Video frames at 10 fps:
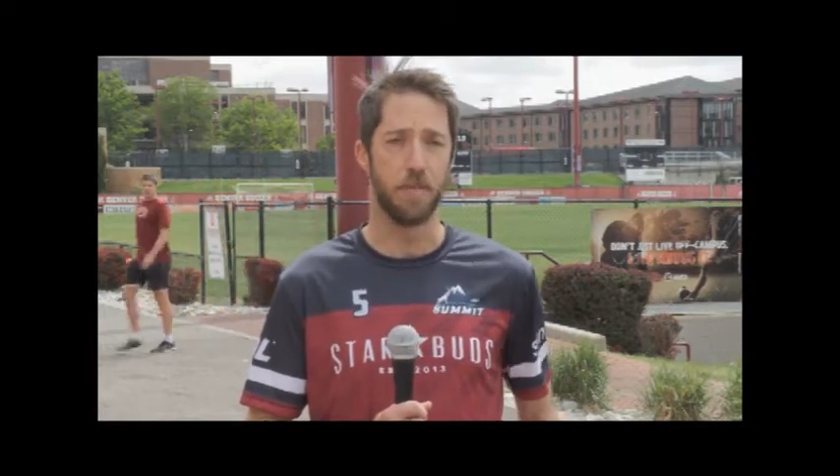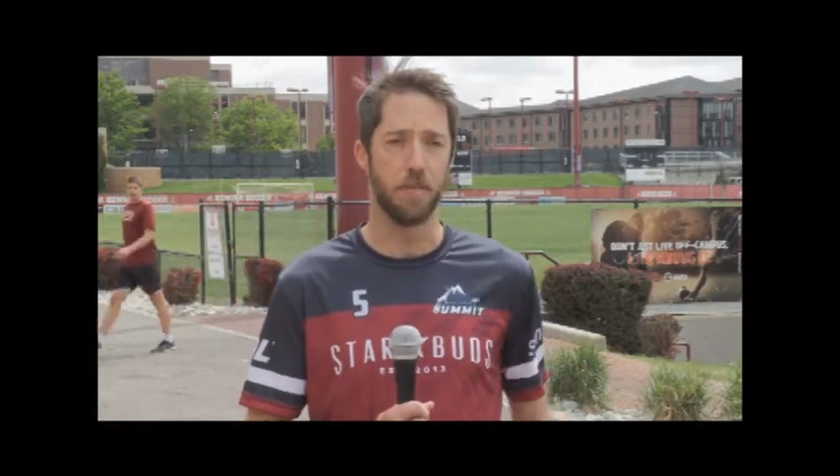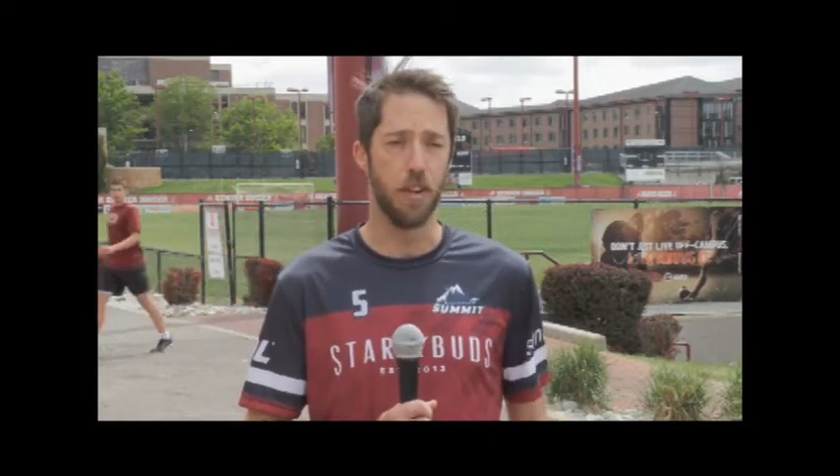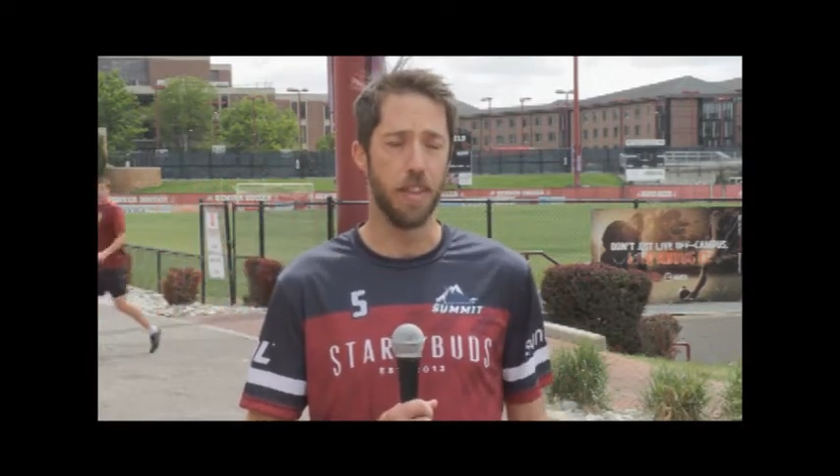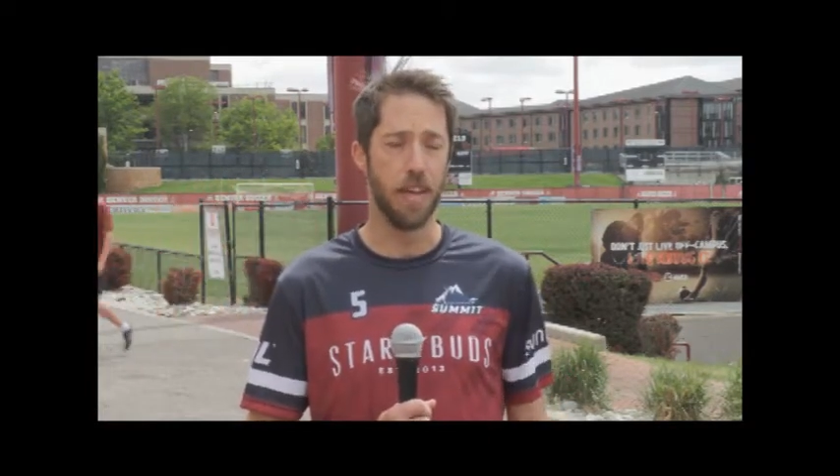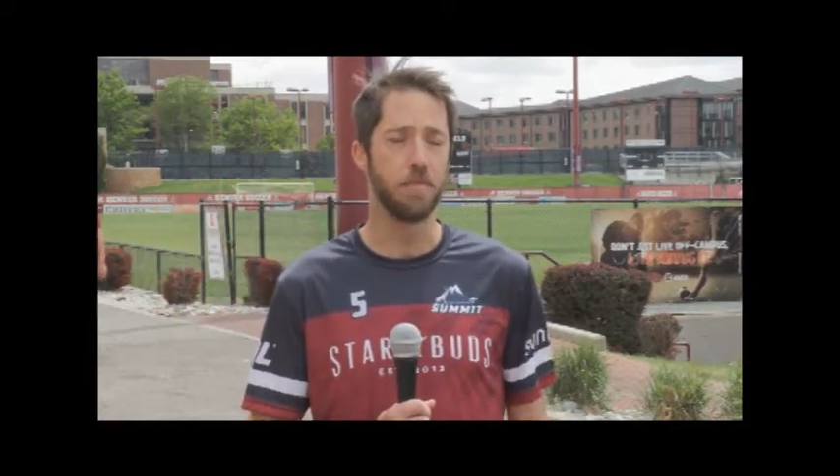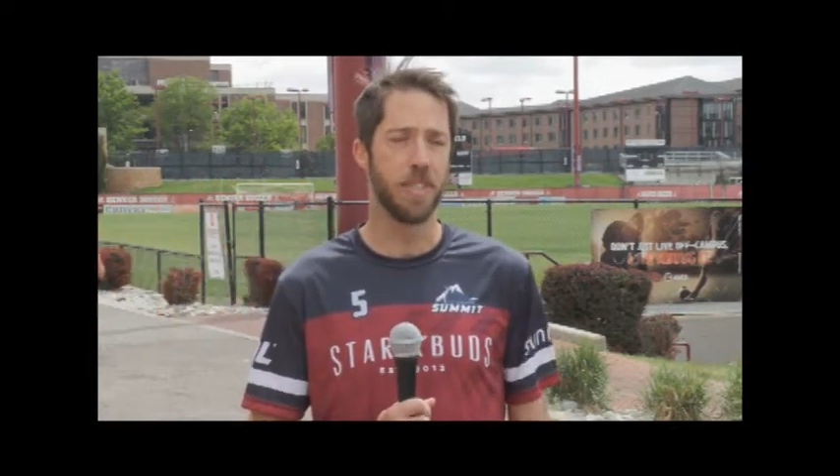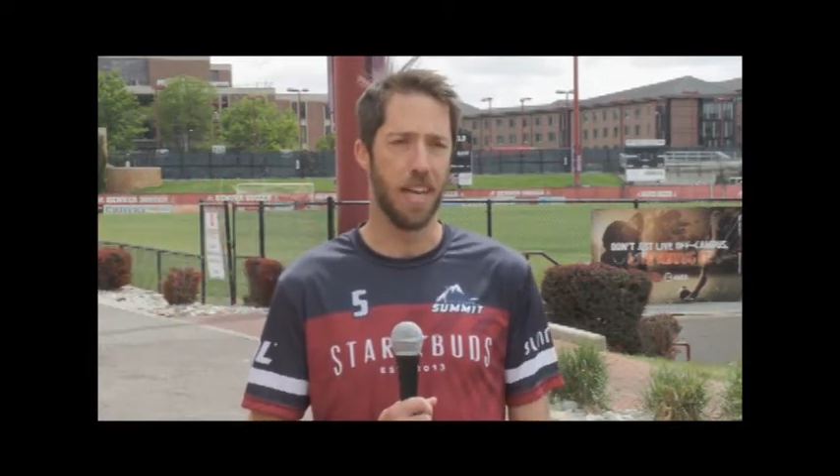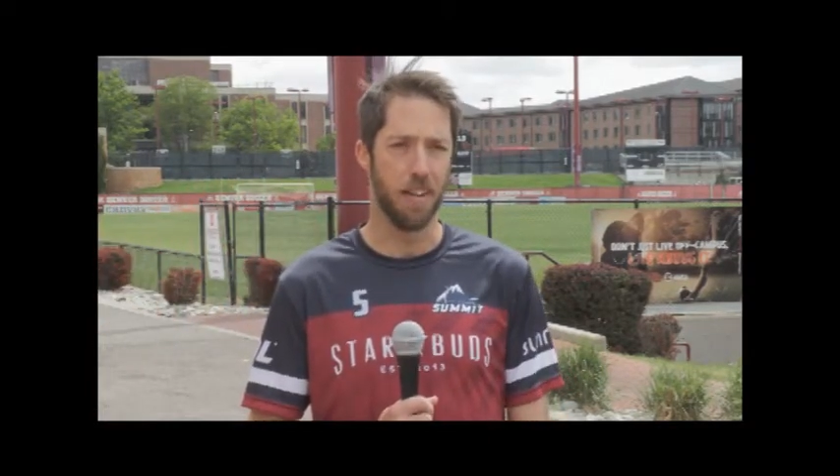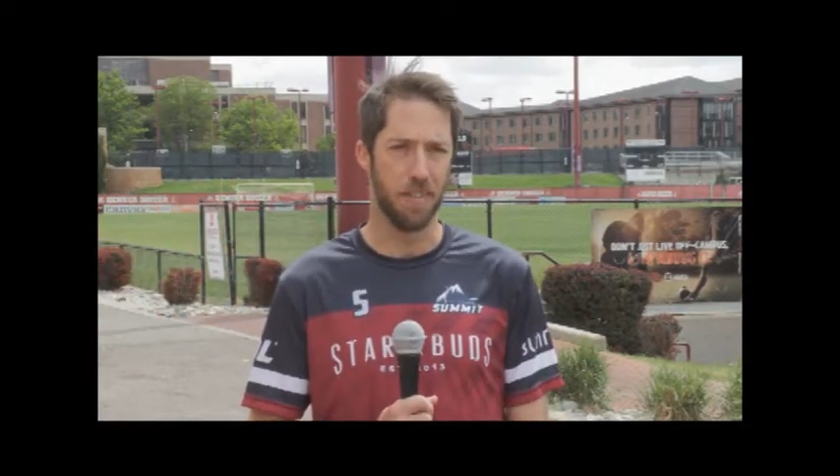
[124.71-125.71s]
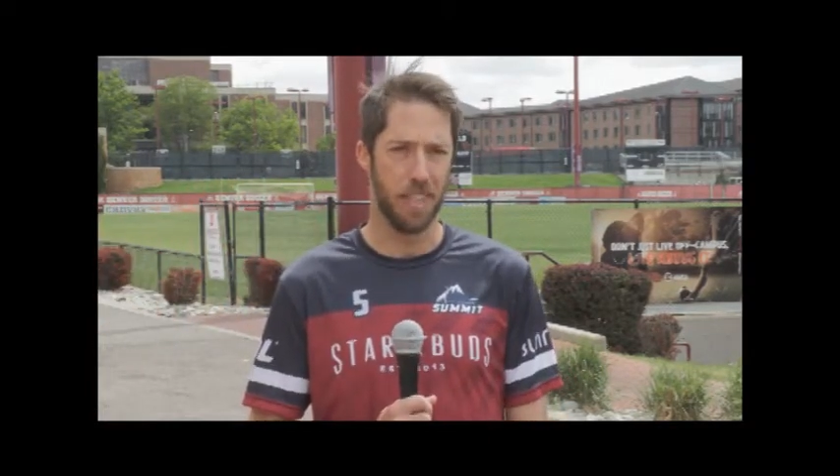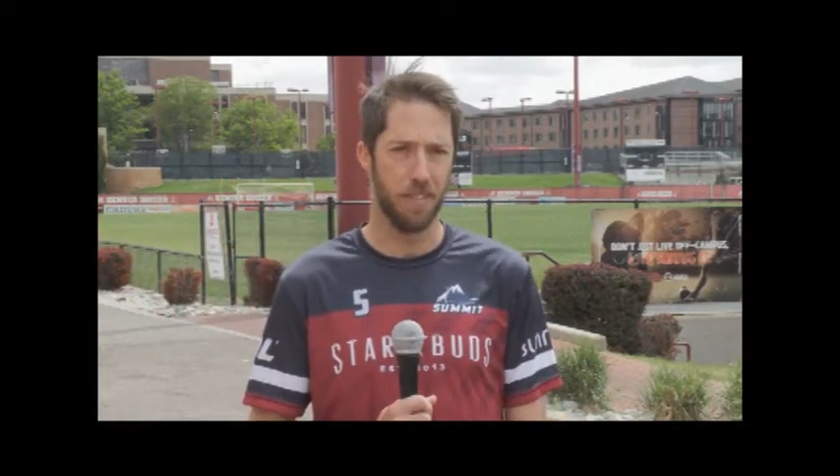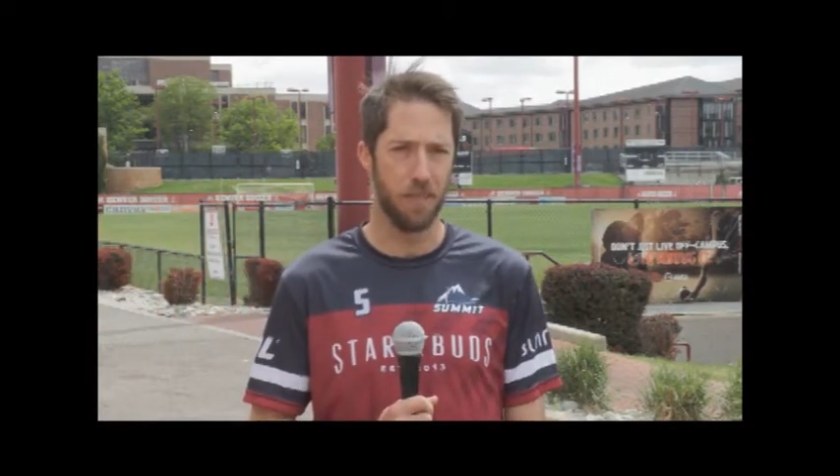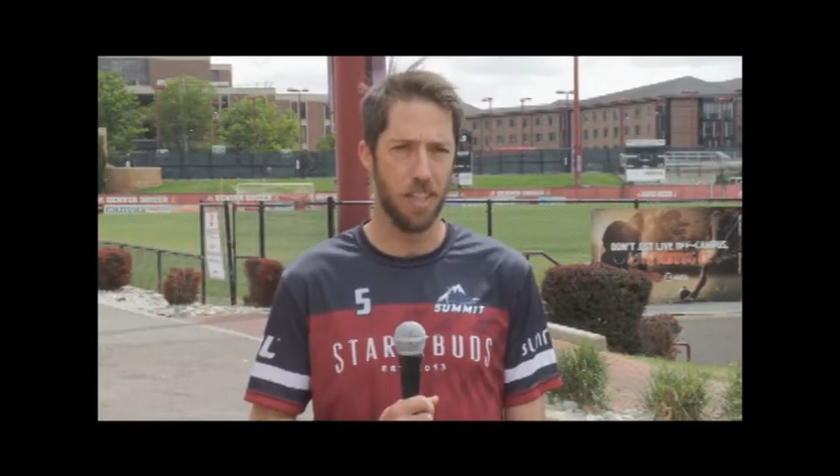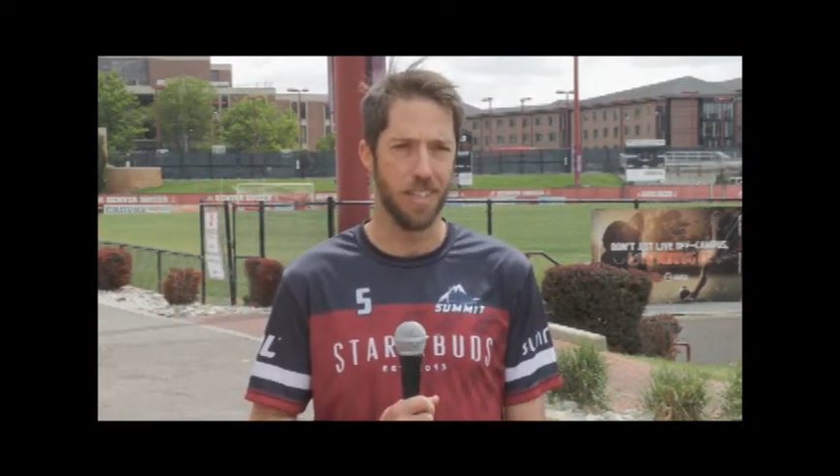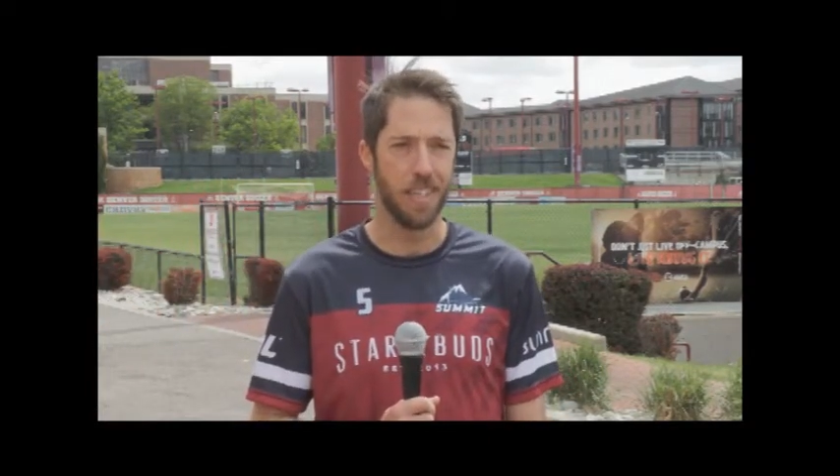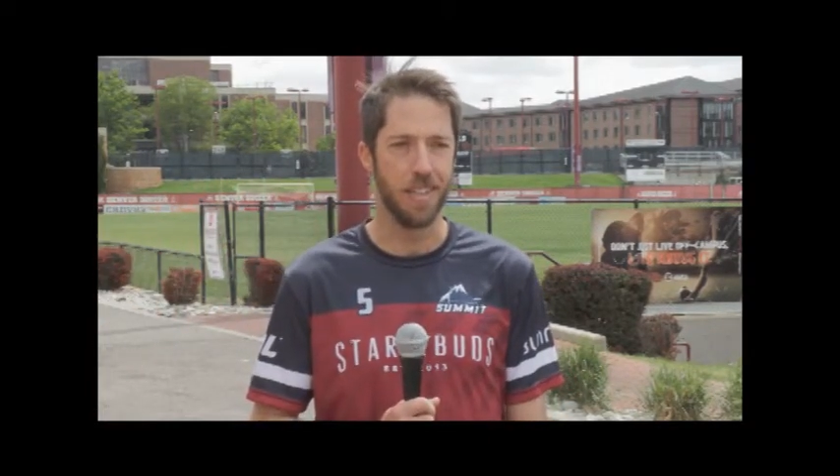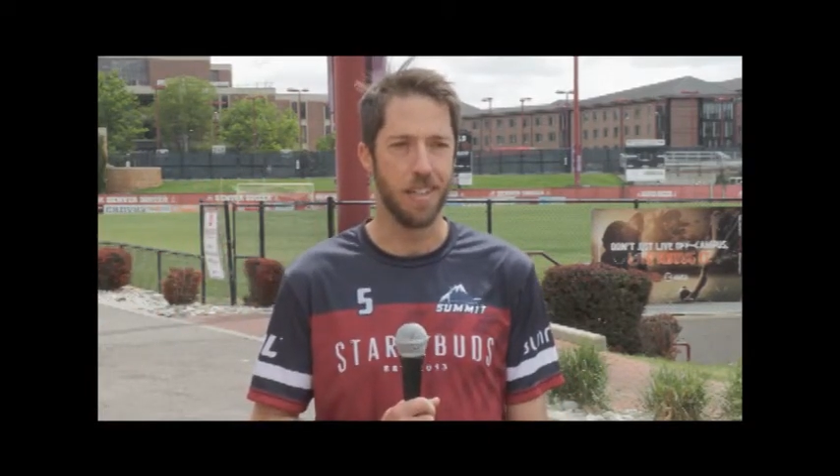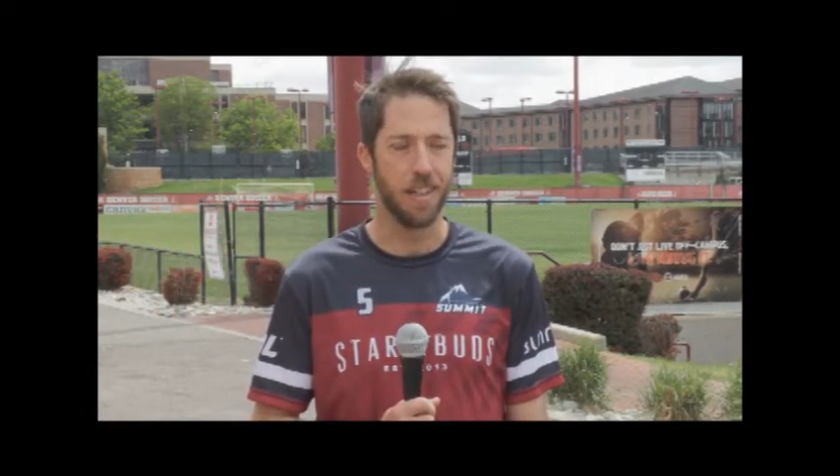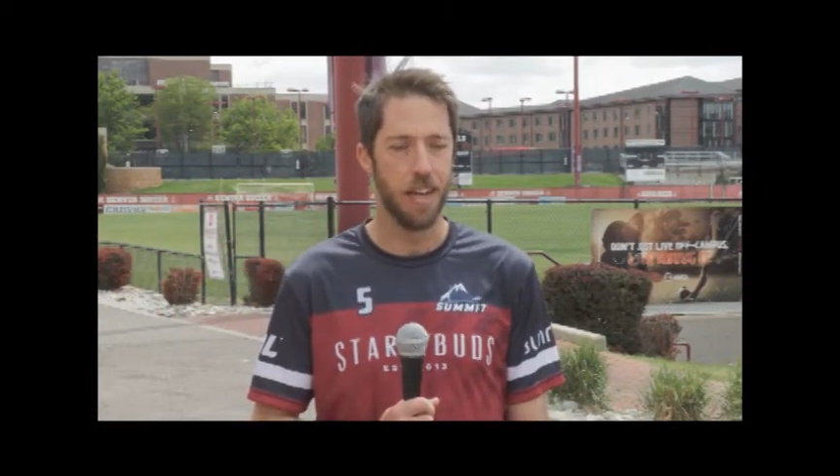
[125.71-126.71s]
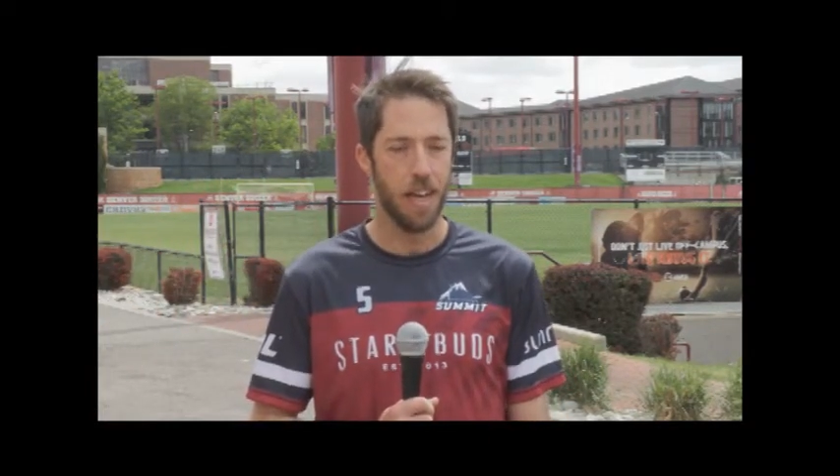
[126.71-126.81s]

for, themselves for the season.